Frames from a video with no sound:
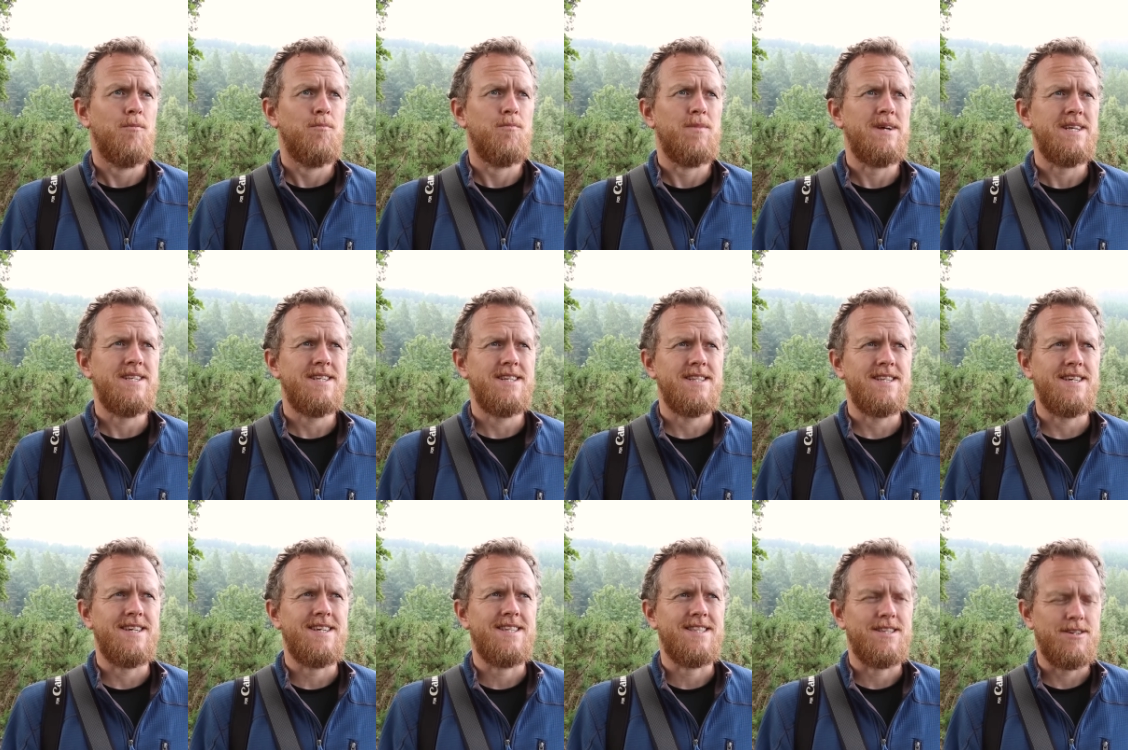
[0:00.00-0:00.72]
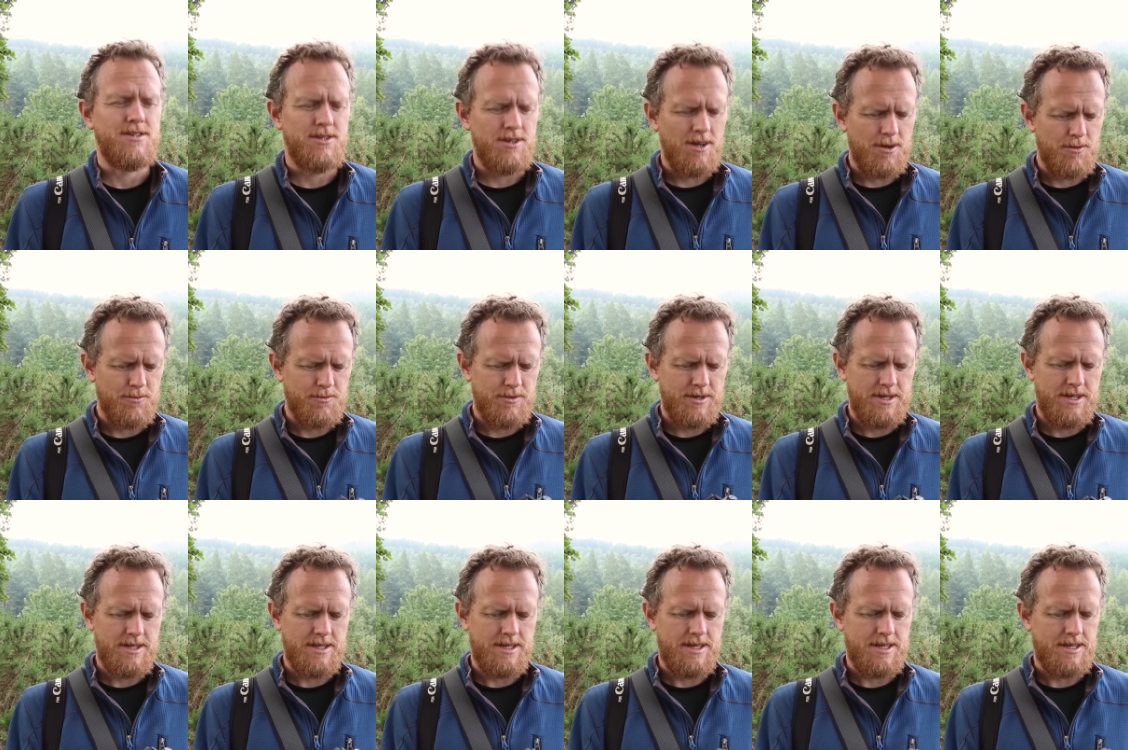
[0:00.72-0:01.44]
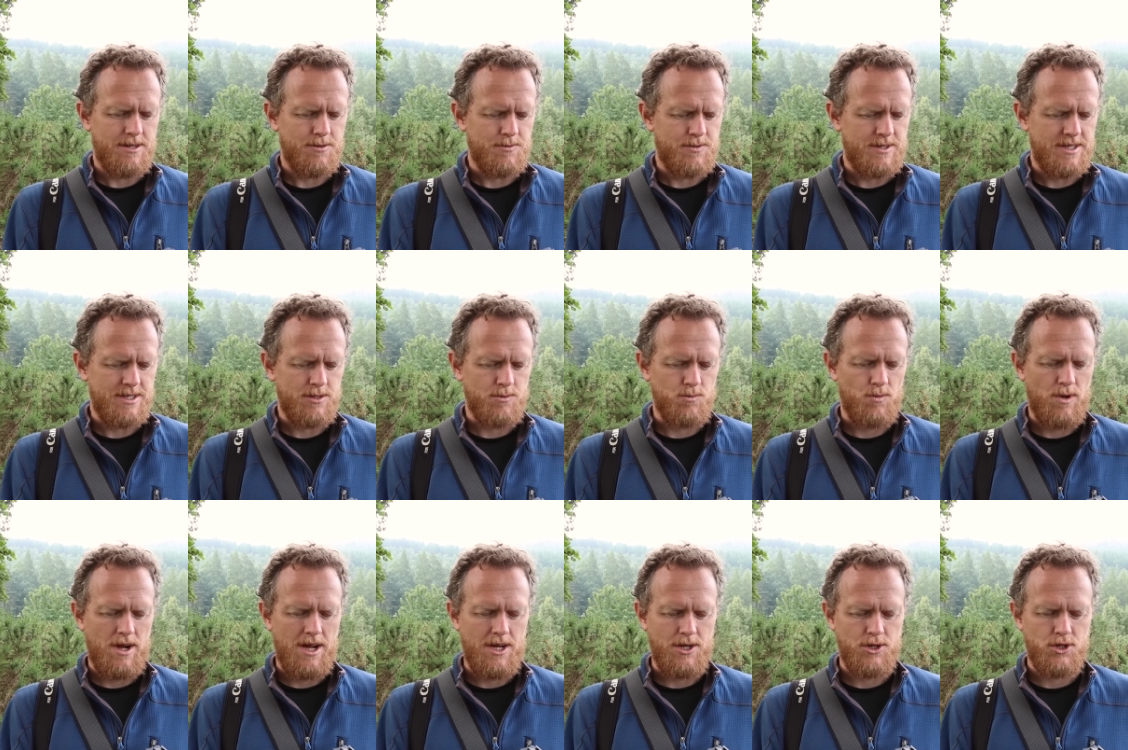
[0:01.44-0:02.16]
basically there's not really any
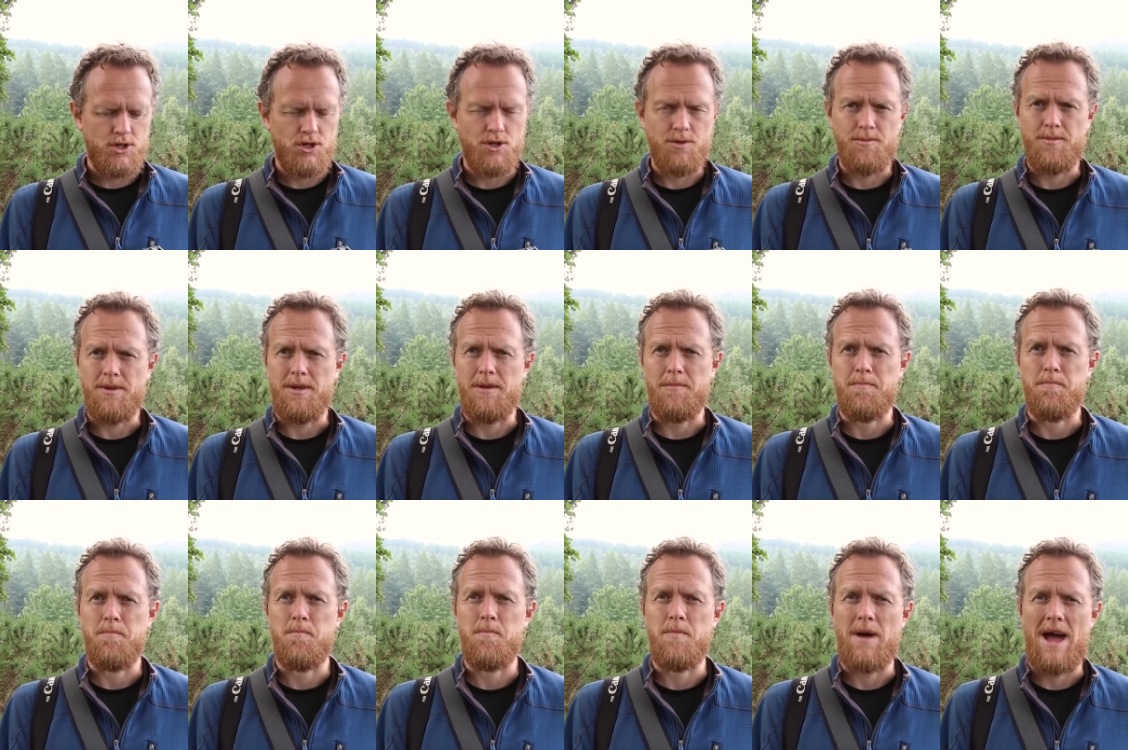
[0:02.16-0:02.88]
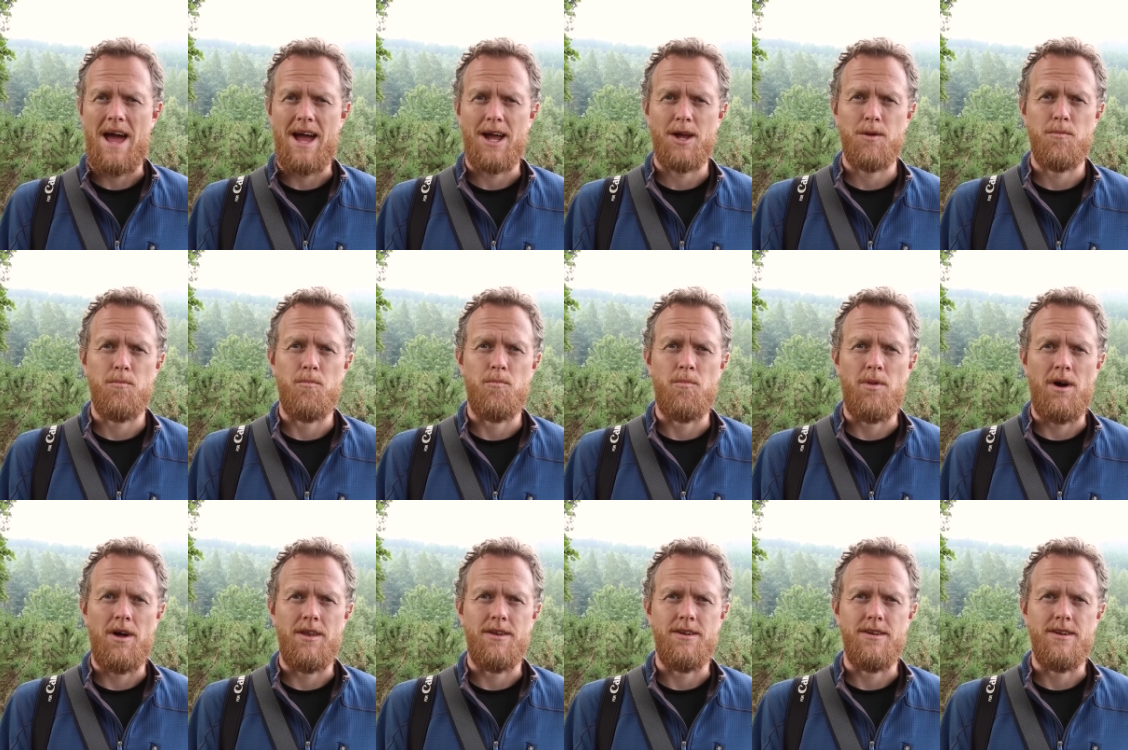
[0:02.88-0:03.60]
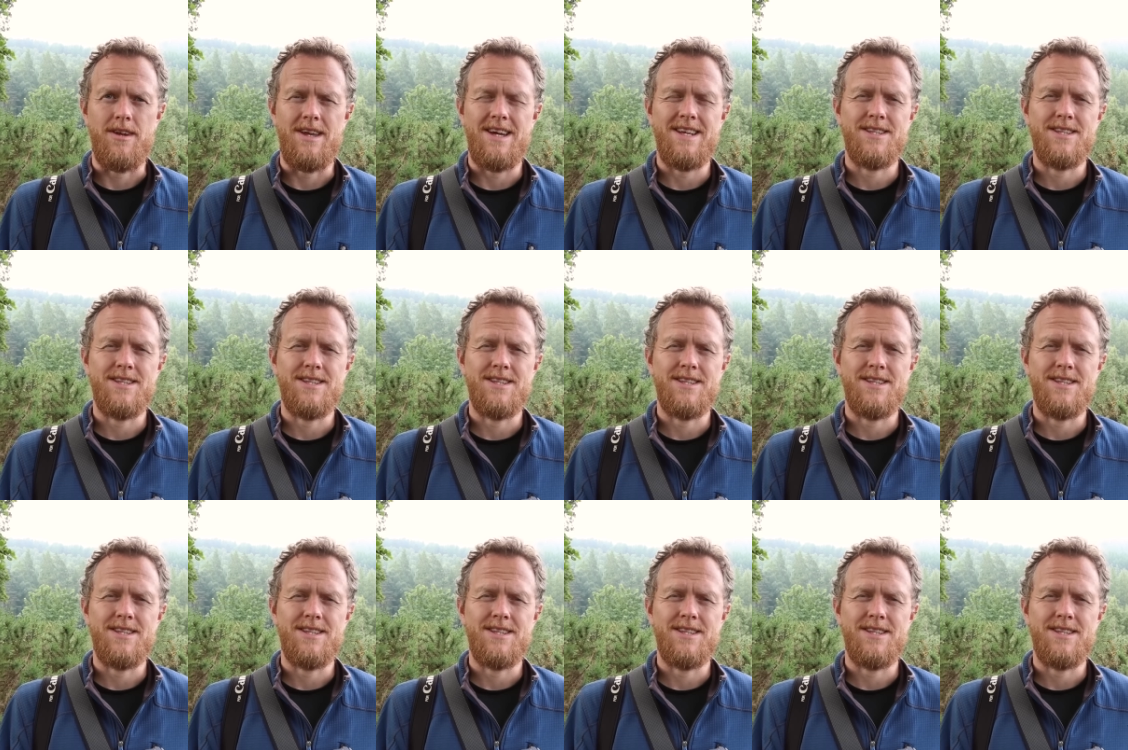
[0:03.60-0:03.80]
reason why it should be back button.